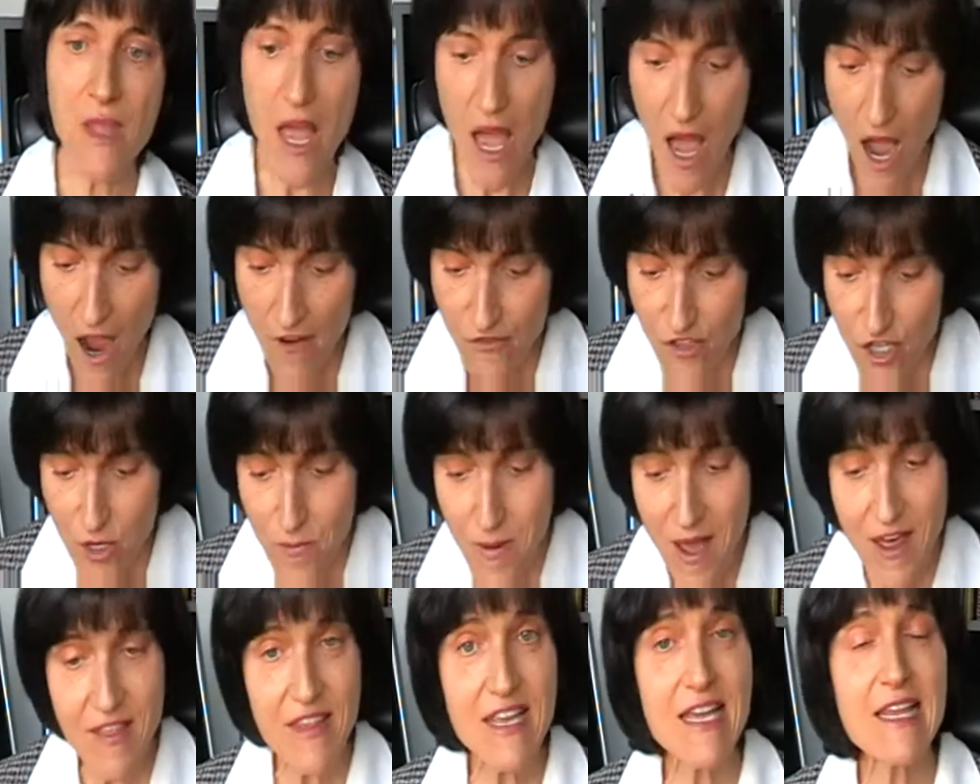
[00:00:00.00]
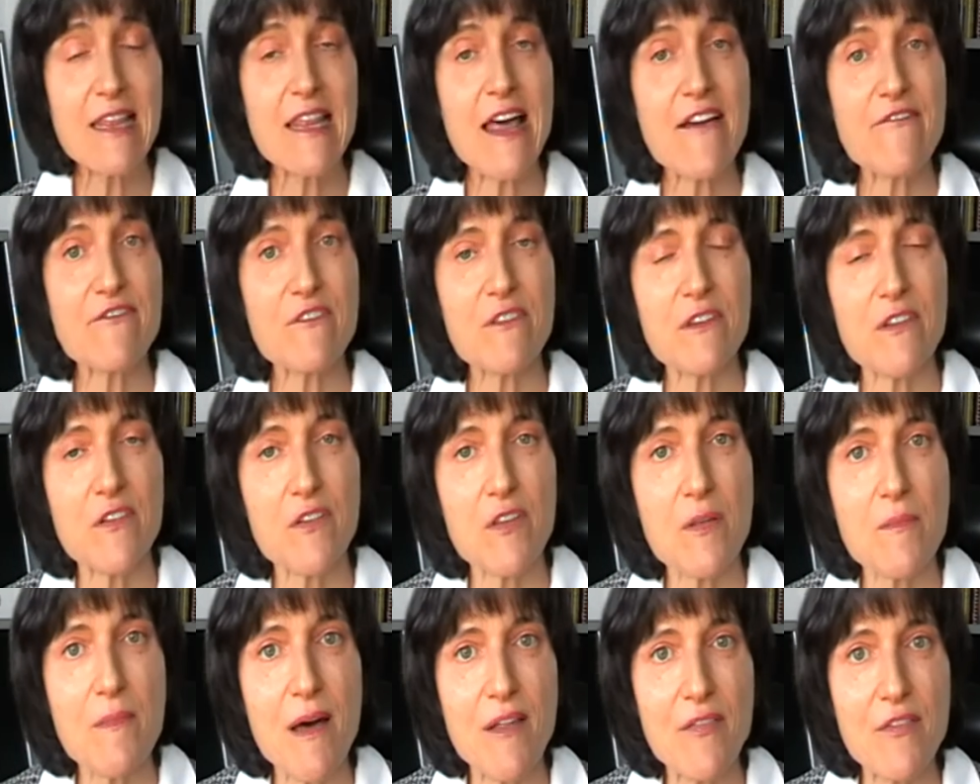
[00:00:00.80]
After about the 11th of
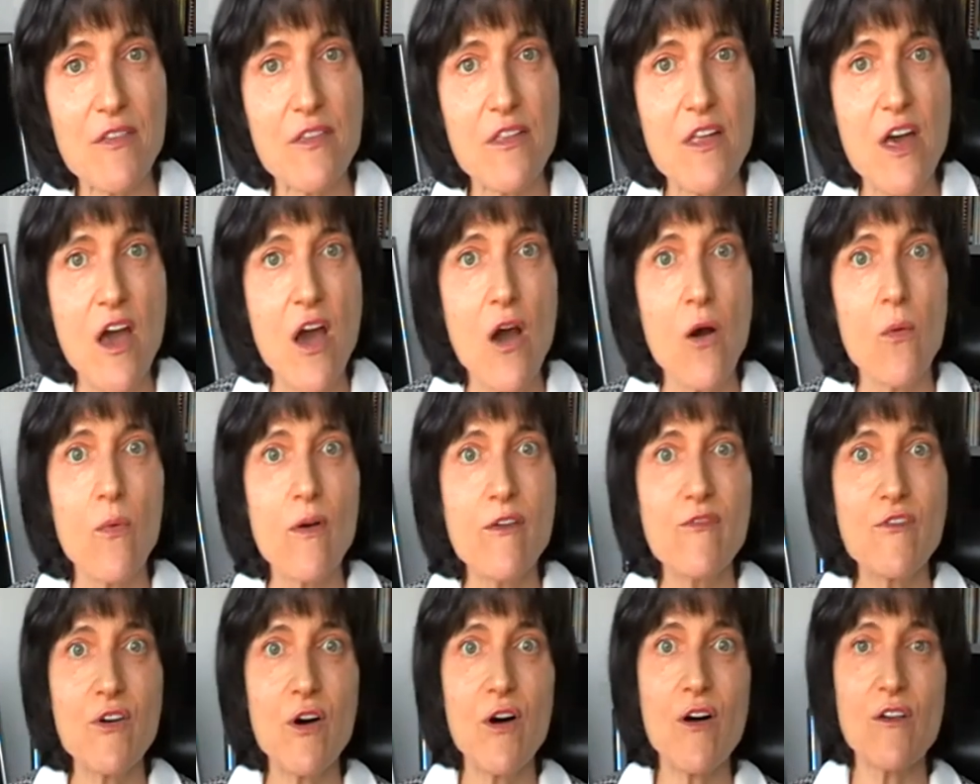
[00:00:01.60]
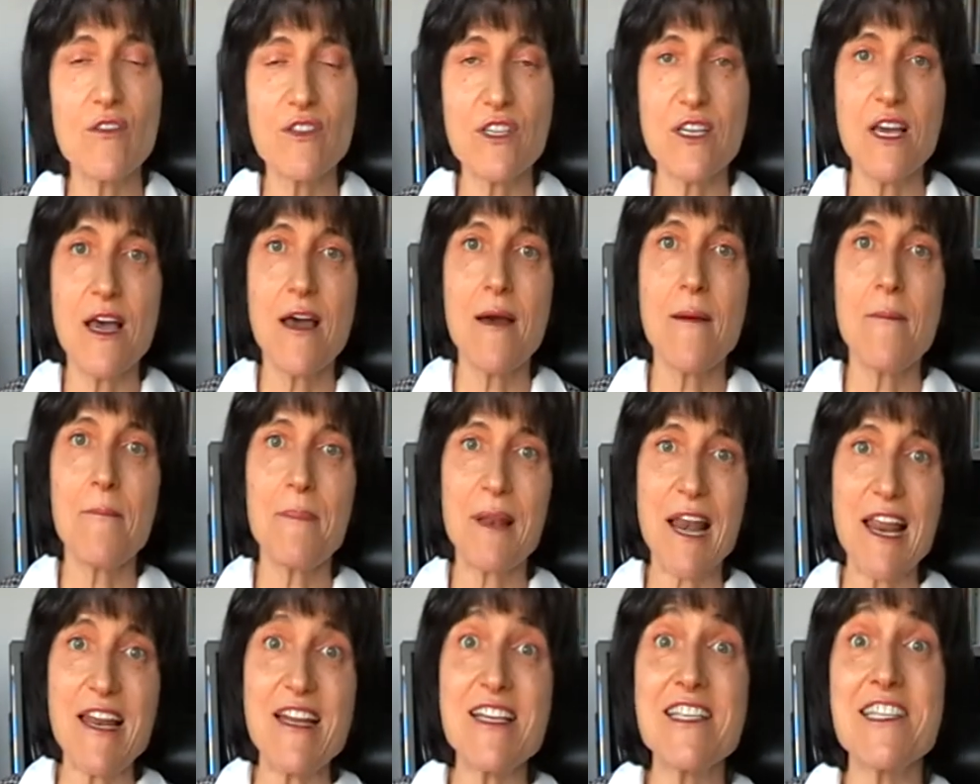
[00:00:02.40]
the month, we've got
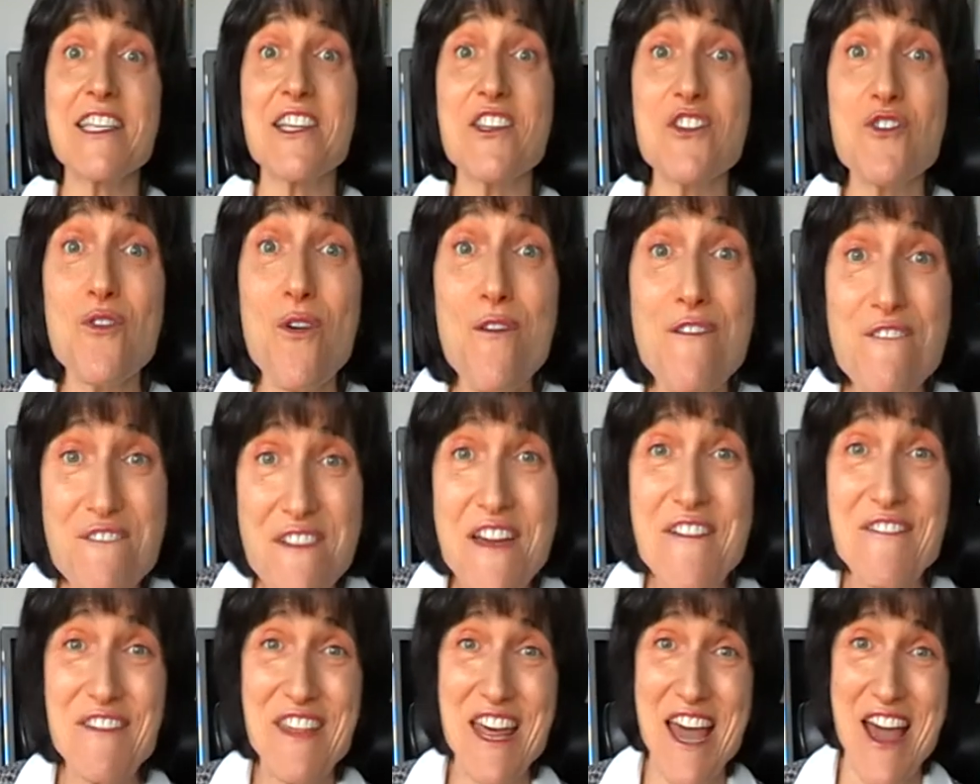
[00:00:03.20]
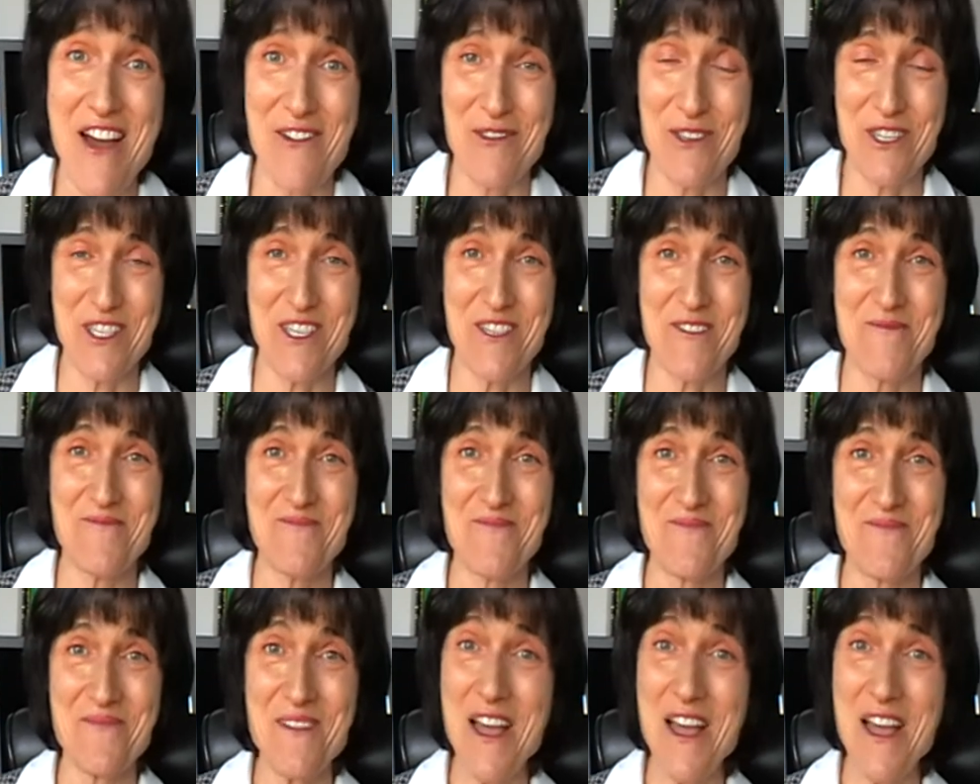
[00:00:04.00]
planets in your fifth house.